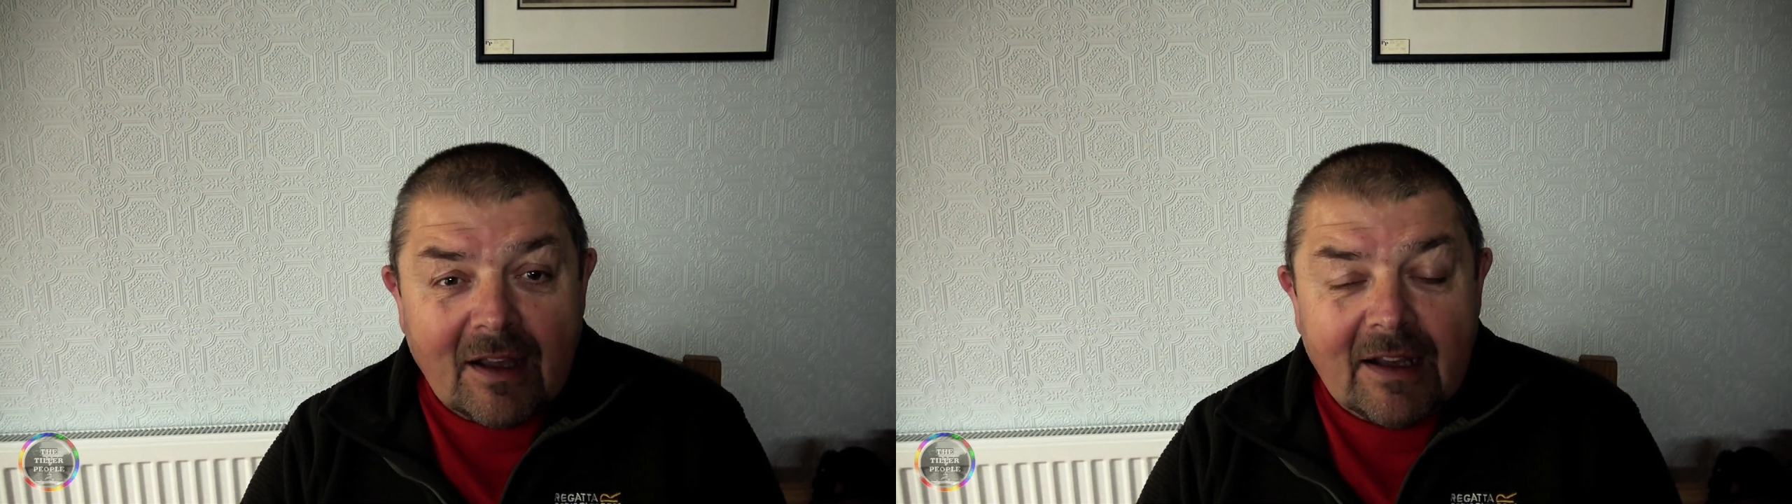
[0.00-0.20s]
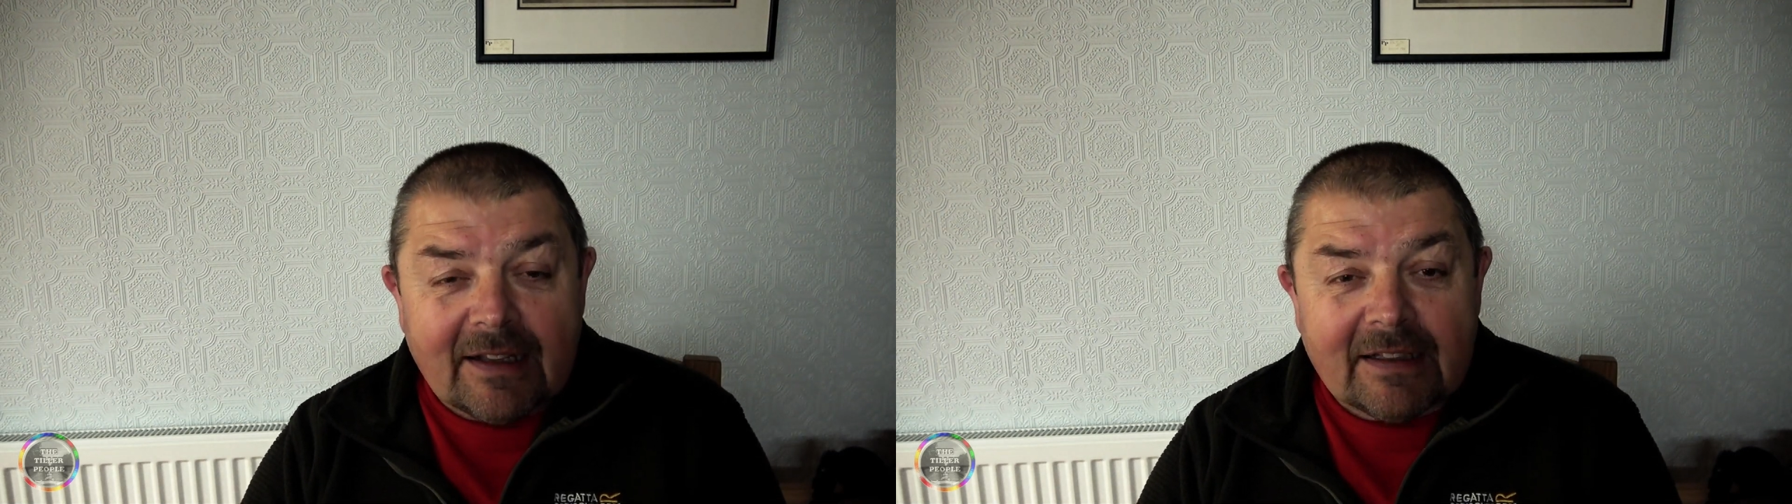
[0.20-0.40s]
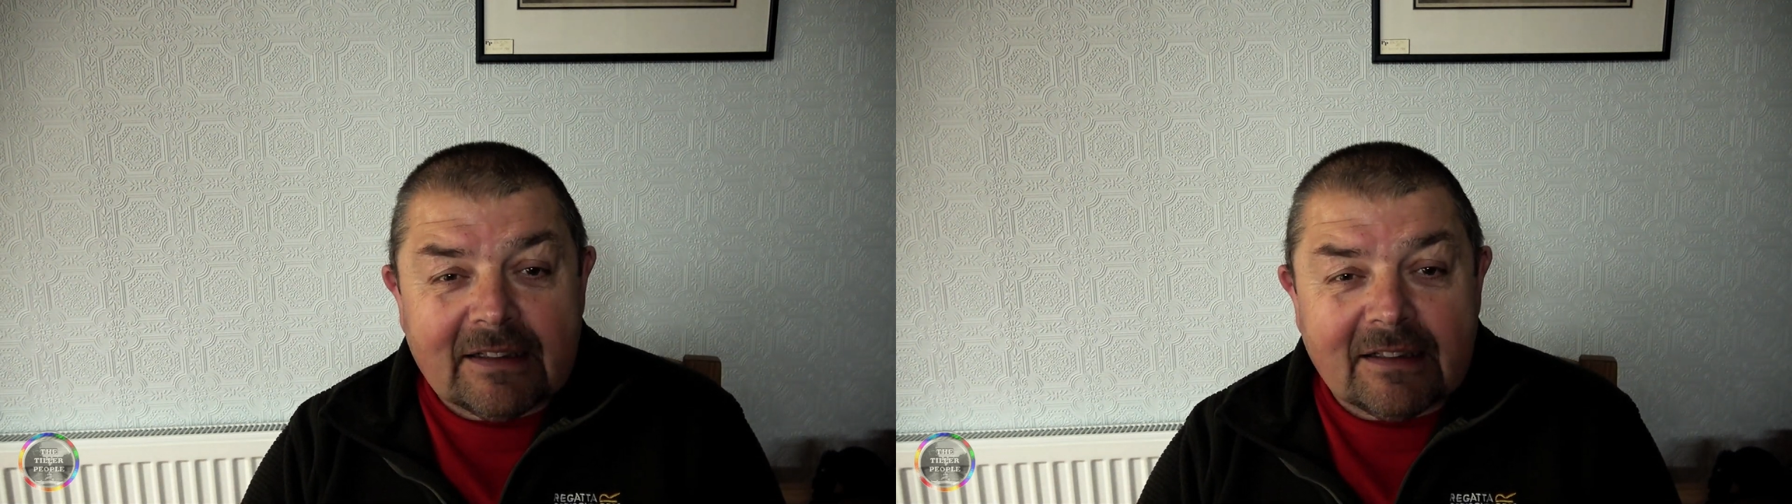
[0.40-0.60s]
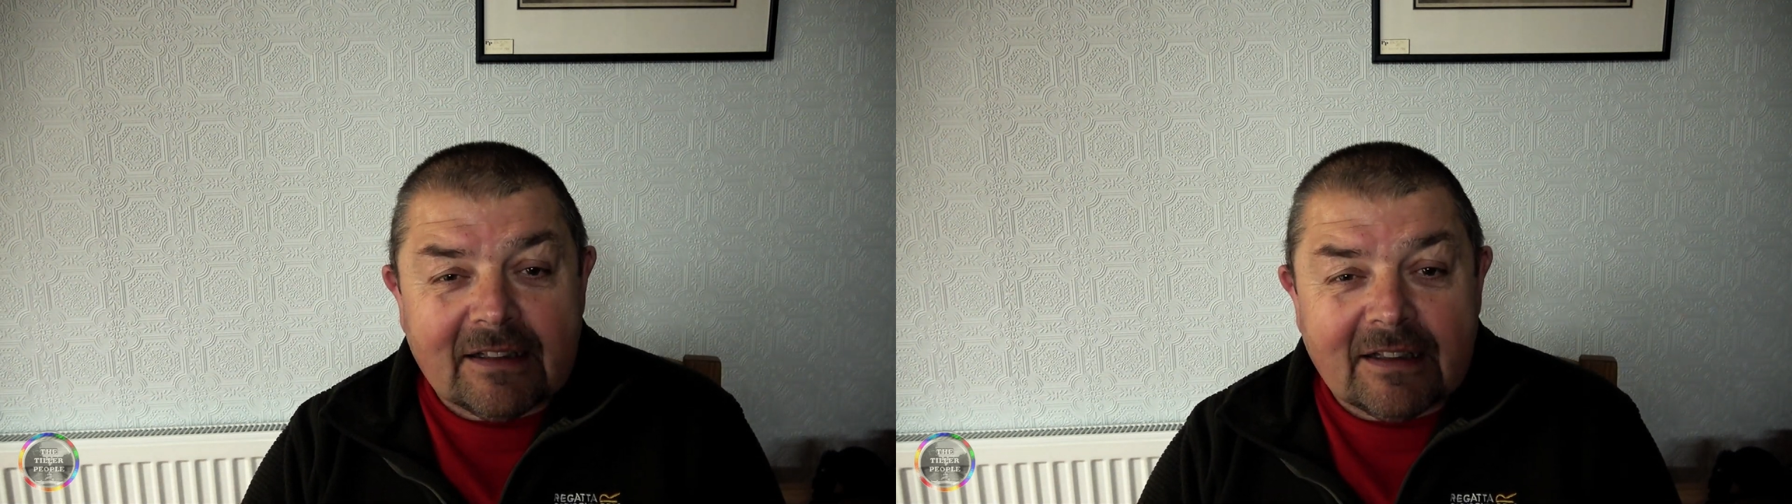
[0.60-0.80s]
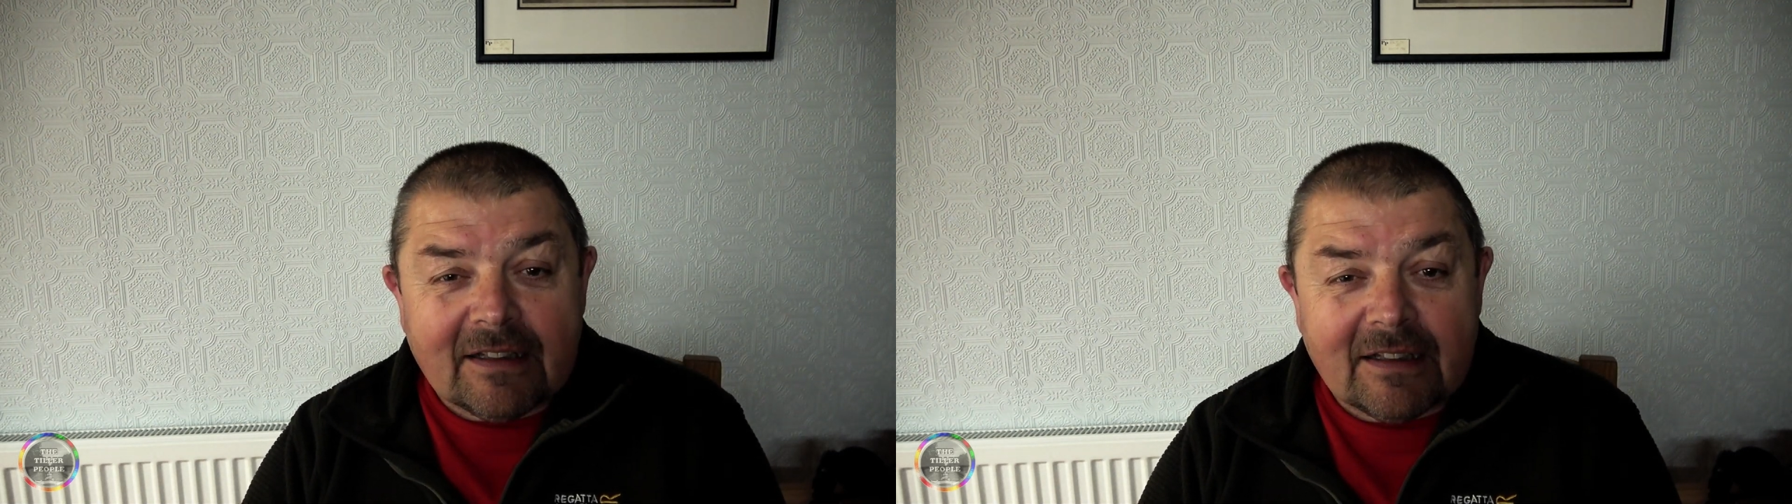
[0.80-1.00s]
and
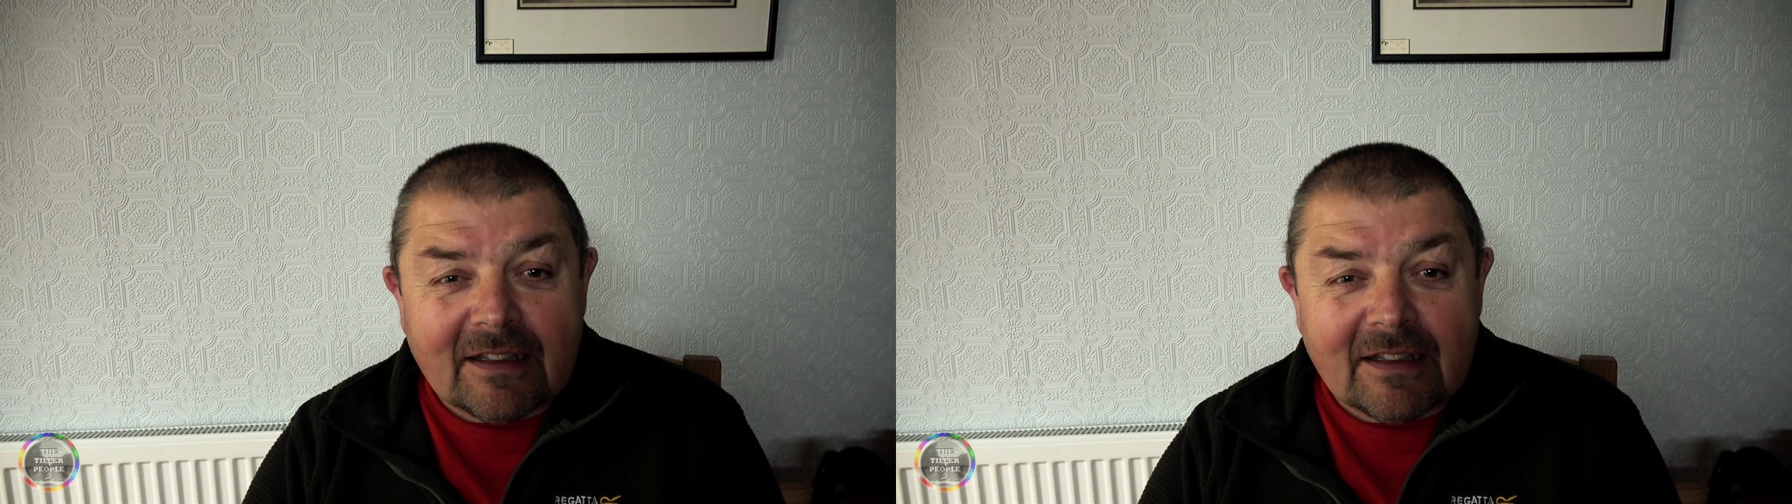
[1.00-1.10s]
uh,